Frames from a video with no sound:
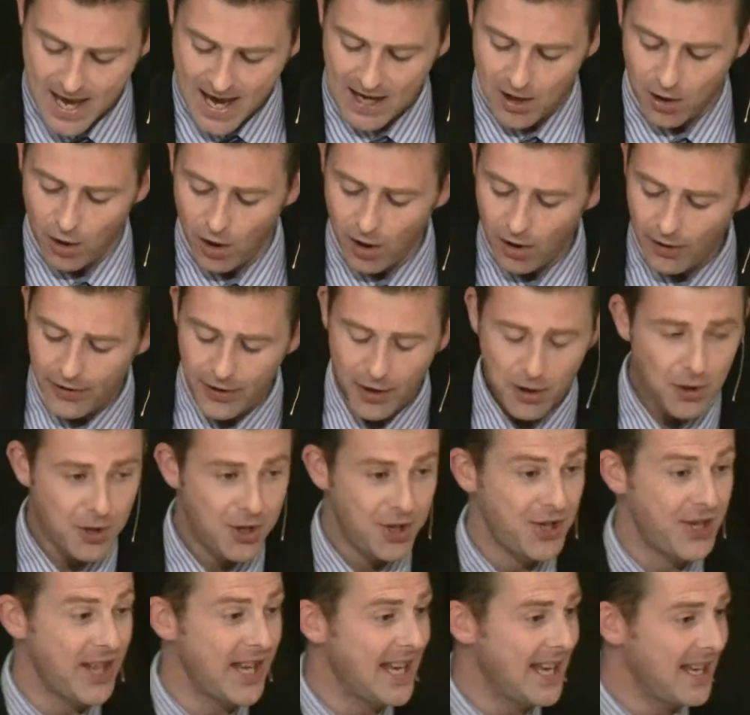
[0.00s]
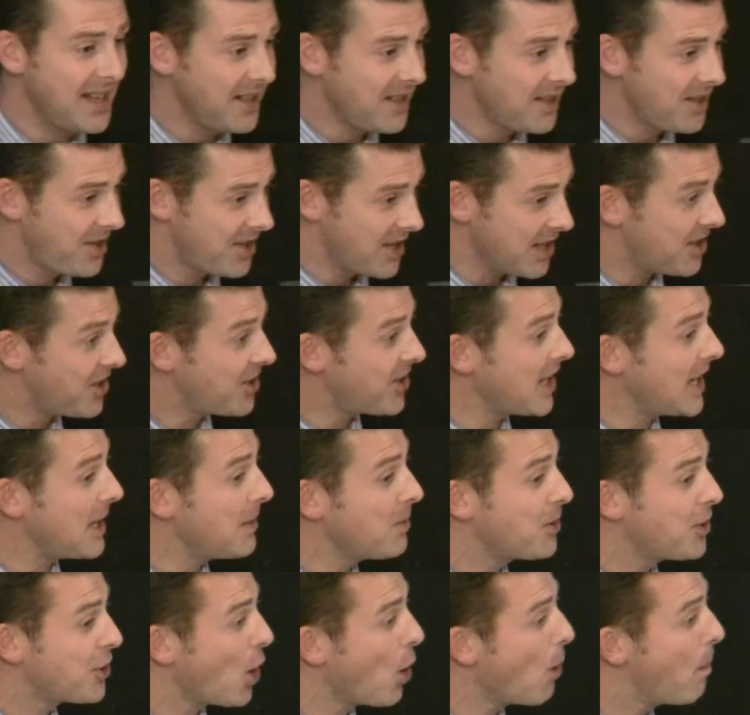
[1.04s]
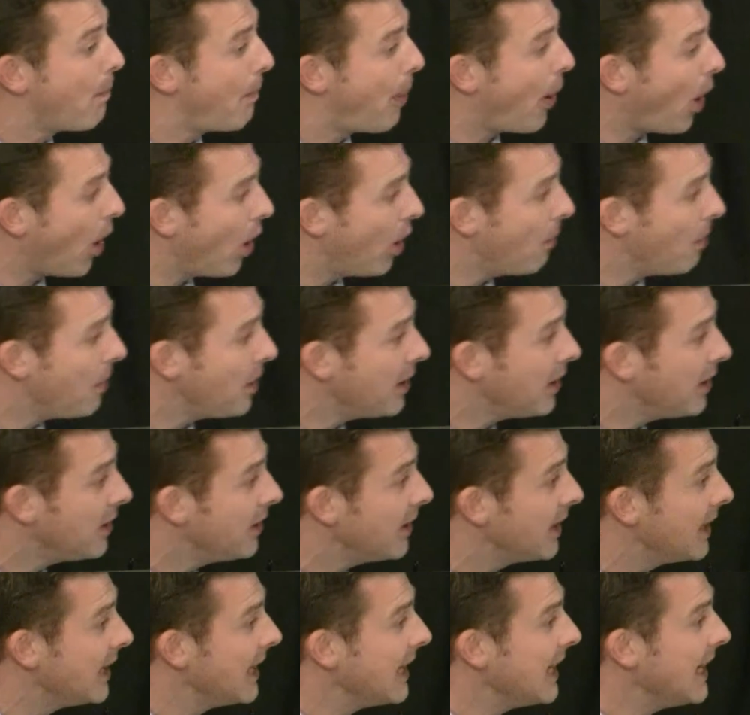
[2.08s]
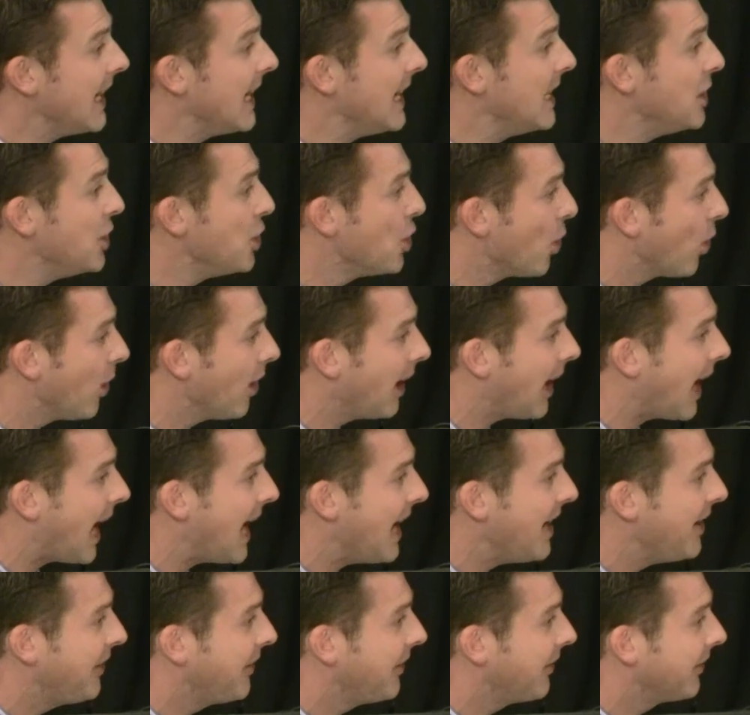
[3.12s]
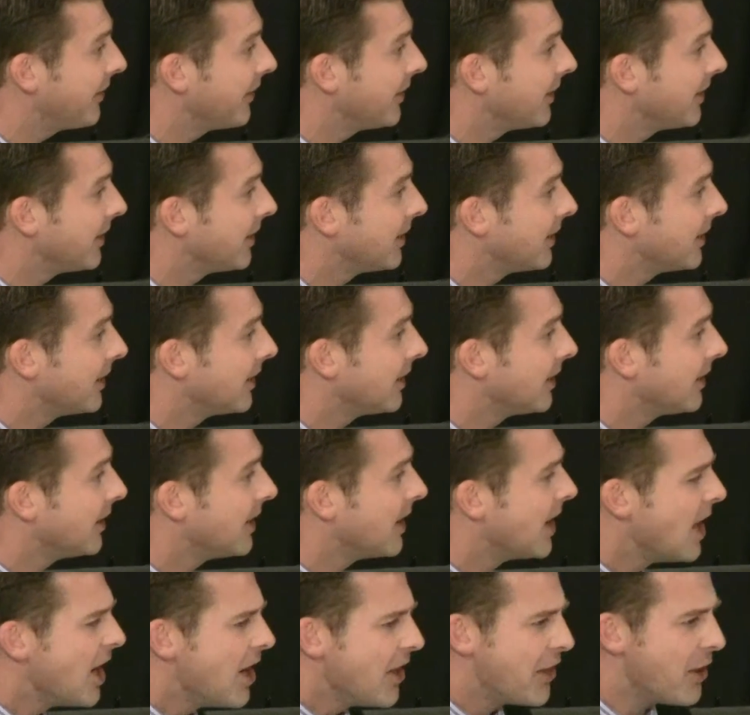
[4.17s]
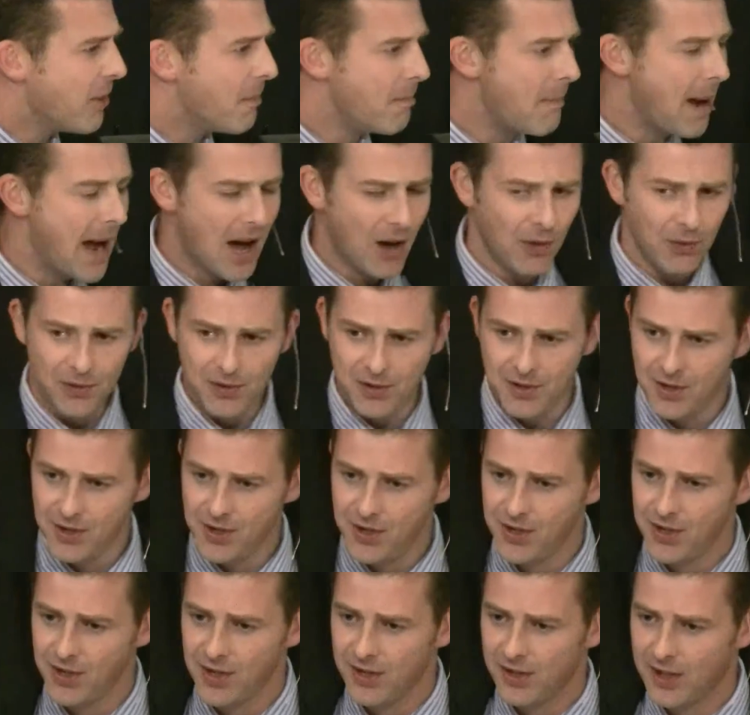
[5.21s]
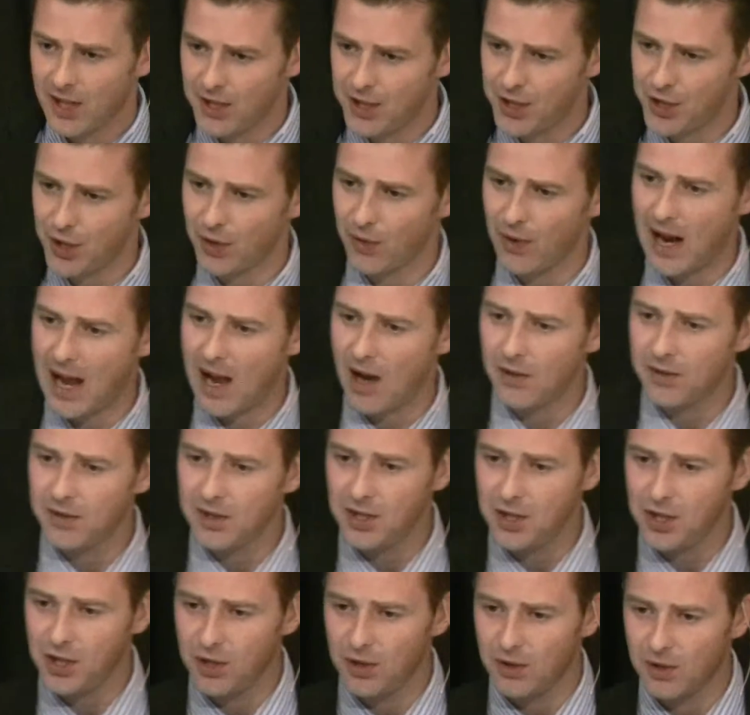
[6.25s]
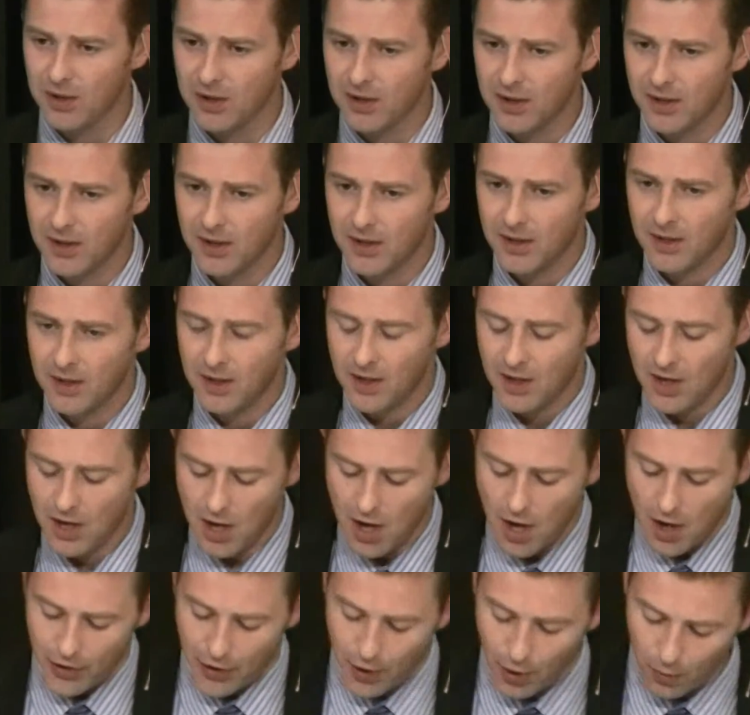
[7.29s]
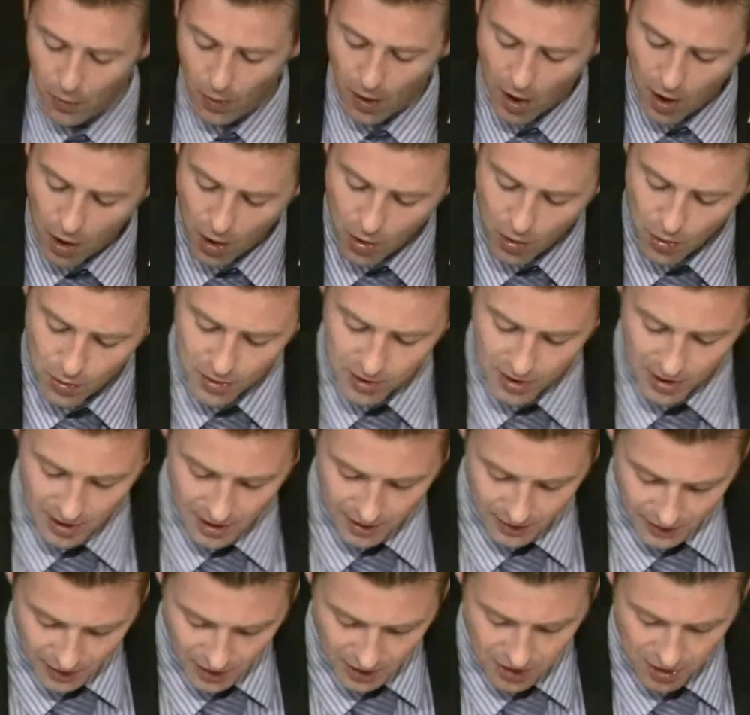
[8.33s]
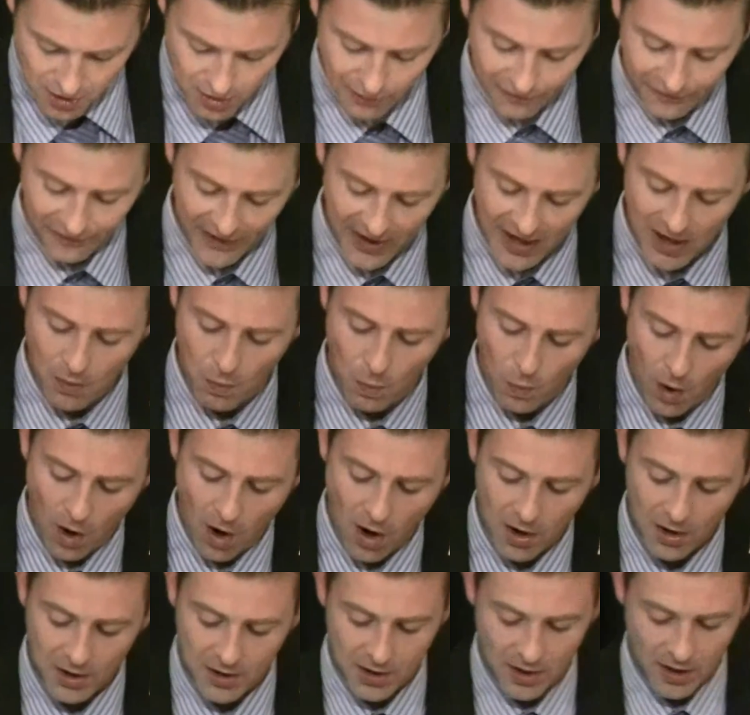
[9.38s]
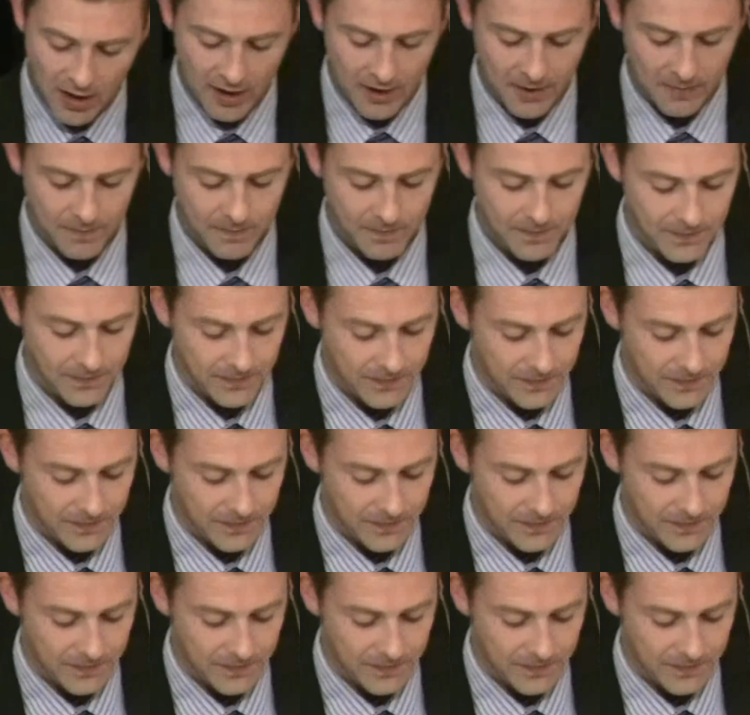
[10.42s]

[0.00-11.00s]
And all those things that seem so permanent in your life, the mountains that surrounded you, the road that your feet walked on,